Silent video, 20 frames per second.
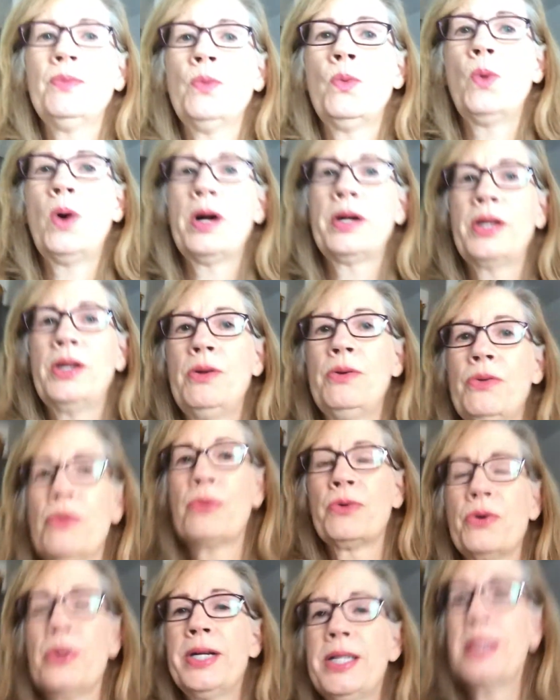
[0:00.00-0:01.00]
walk you
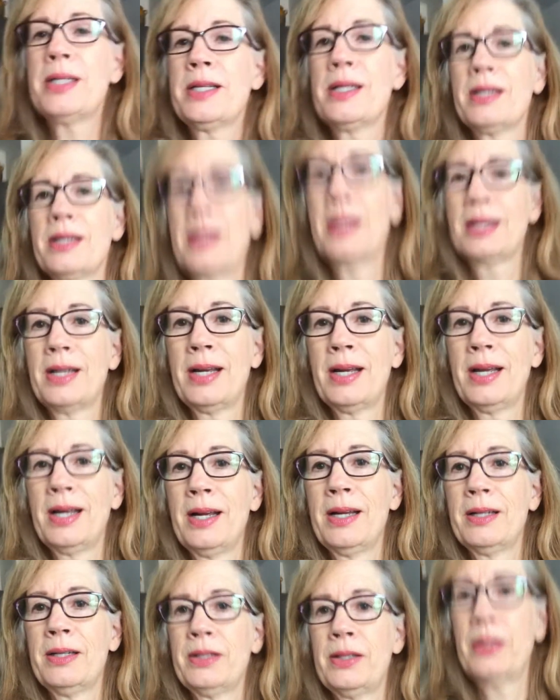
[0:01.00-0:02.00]
through it.
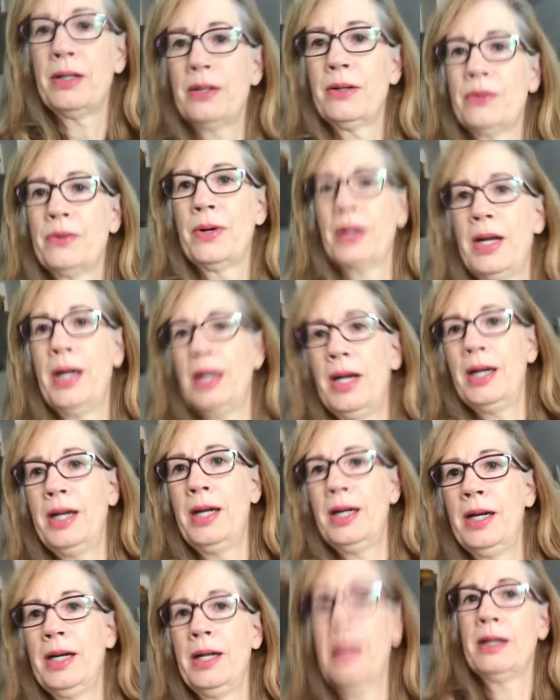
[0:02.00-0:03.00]
So,
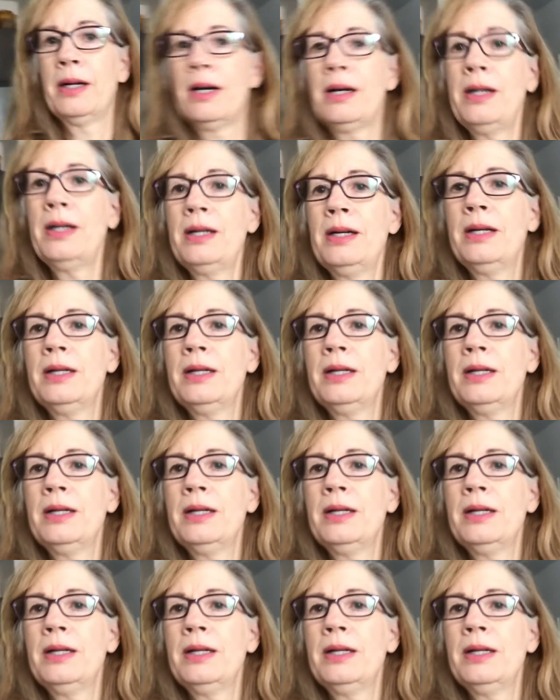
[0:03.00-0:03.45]
hang on.